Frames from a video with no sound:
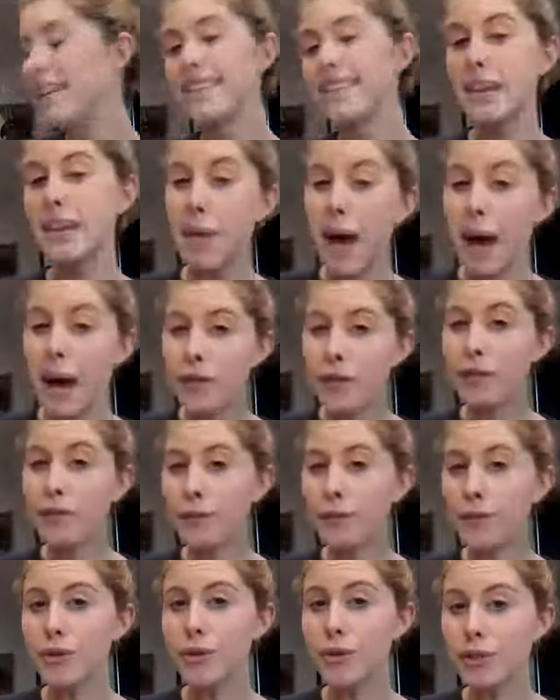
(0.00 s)
some other
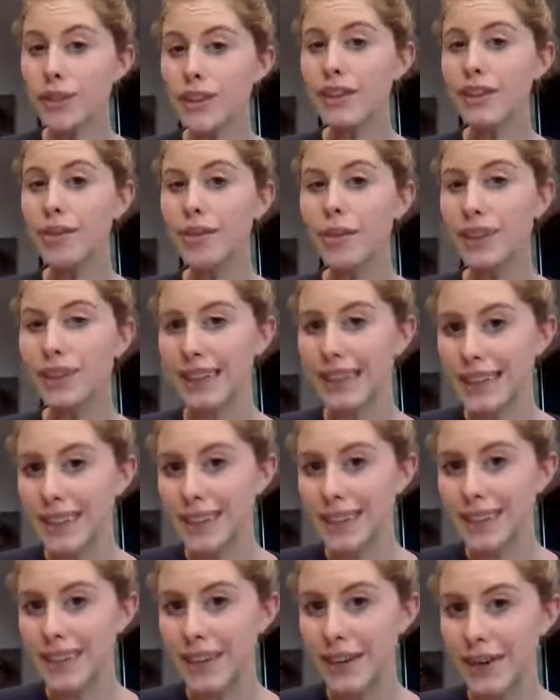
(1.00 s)
fruit that you can
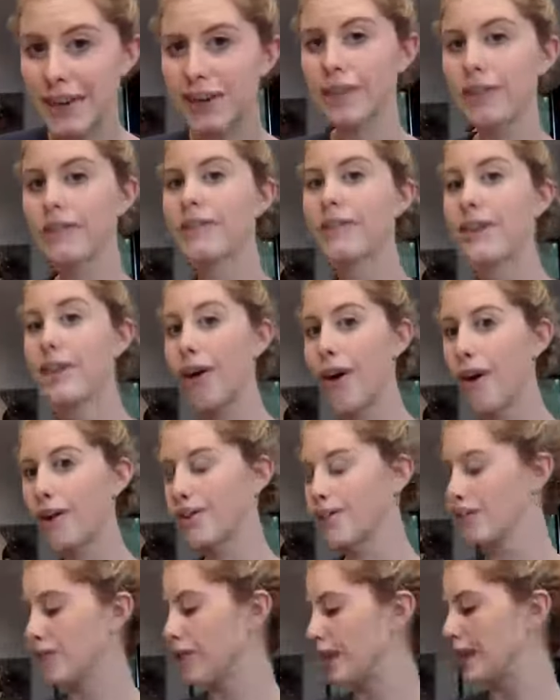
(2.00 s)
consider that
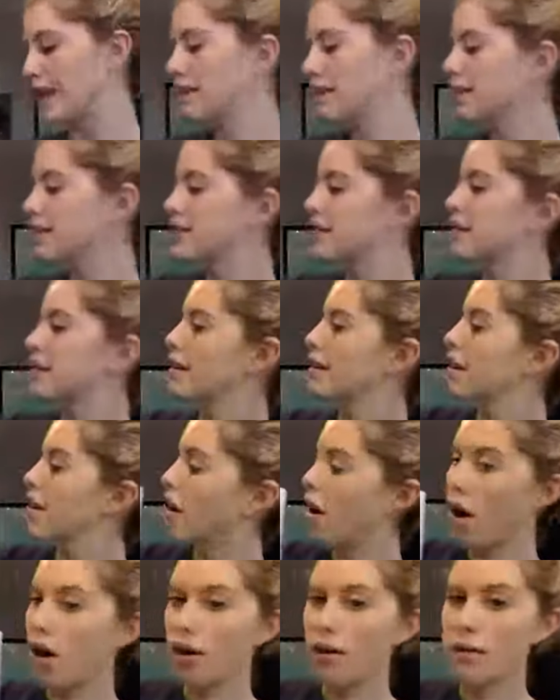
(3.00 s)
aren't trees
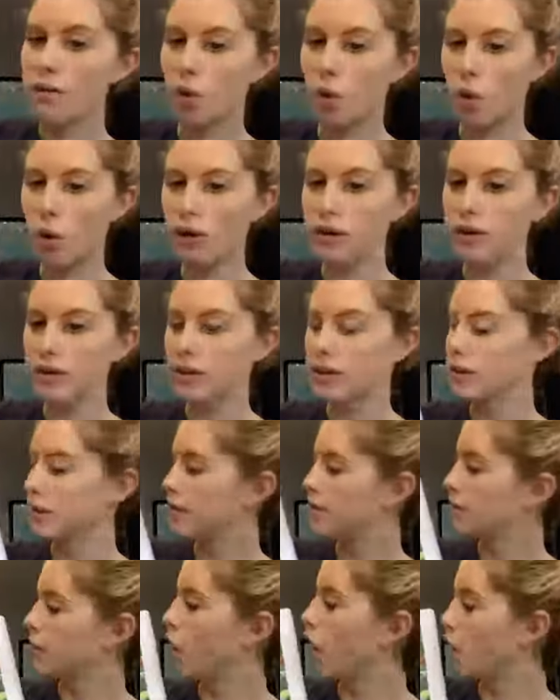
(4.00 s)
are, of
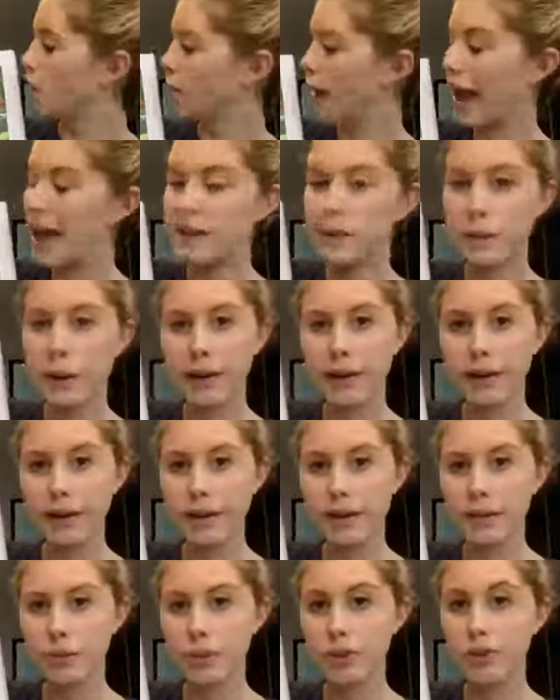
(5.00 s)
course, our raspberries,